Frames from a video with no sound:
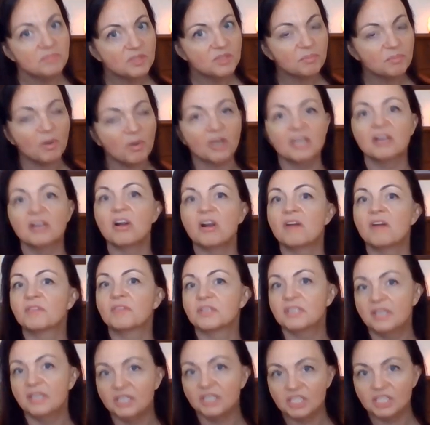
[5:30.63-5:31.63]
sparking
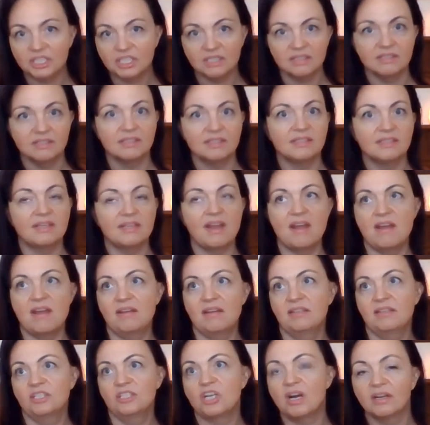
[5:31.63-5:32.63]
conversations
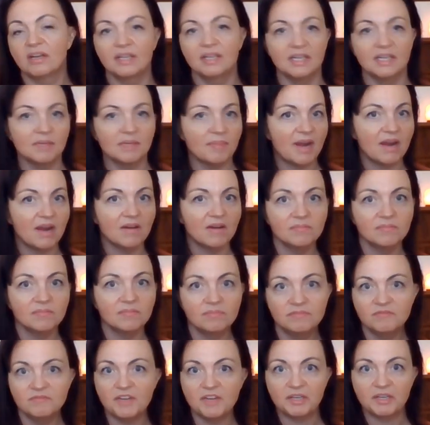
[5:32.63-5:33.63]
and talking about
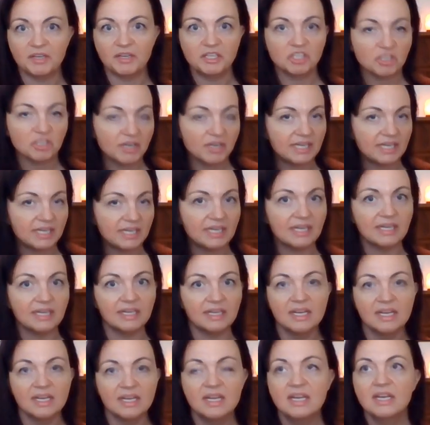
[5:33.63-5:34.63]
very
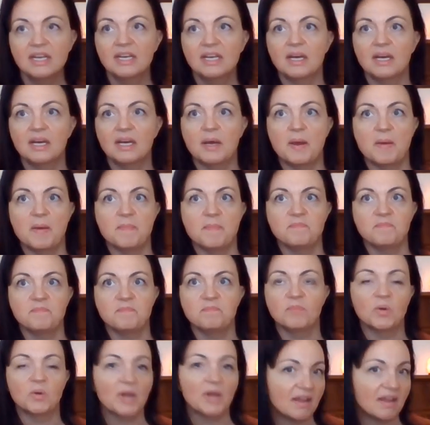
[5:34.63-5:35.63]
training um,
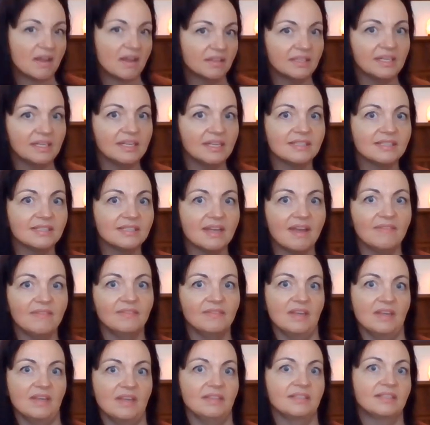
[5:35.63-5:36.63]
modalities,
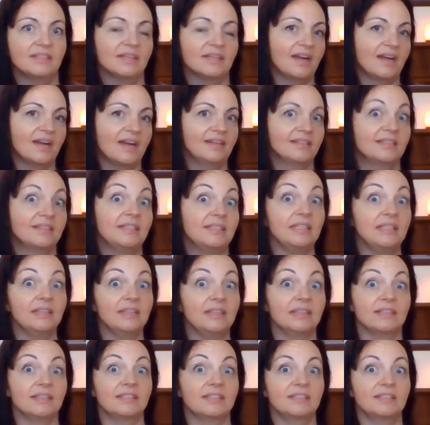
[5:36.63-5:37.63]
and then to kind of see
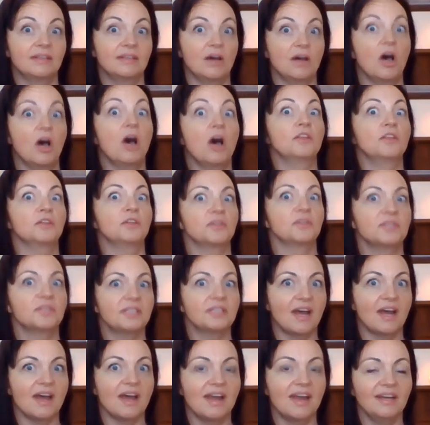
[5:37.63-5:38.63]
this other
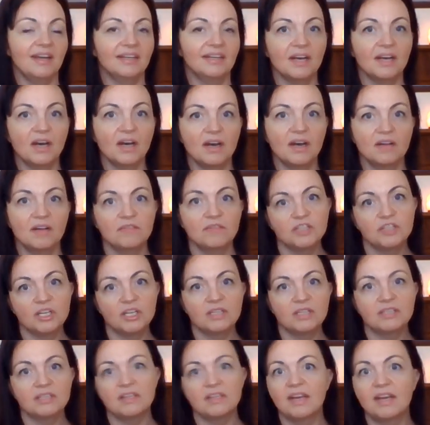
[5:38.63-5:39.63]
side of
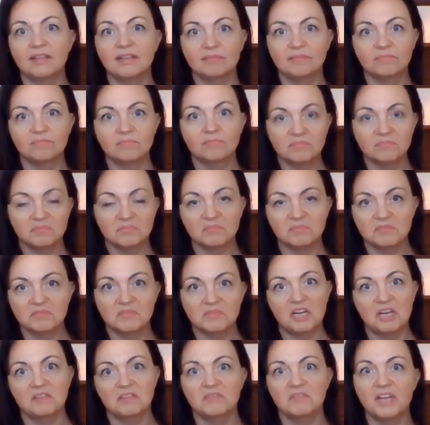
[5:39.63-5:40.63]
just like
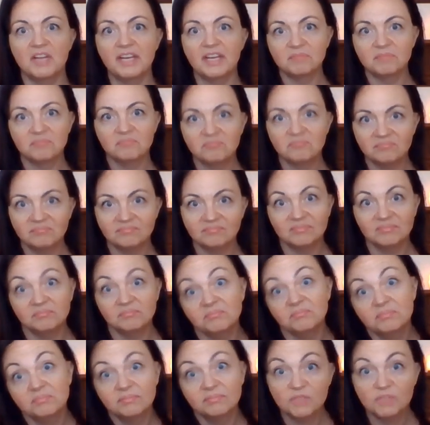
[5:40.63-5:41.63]
kind of like
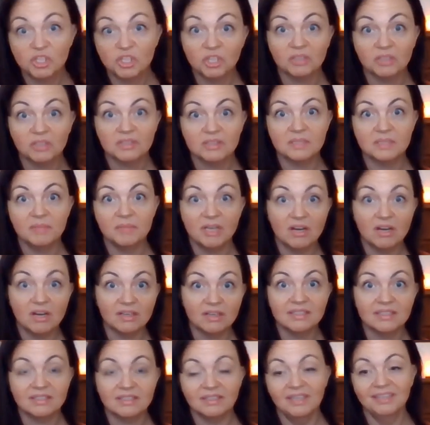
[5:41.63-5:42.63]
jerks to be
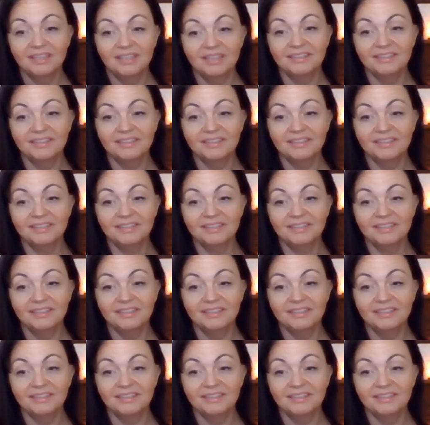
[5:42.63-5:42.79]
honest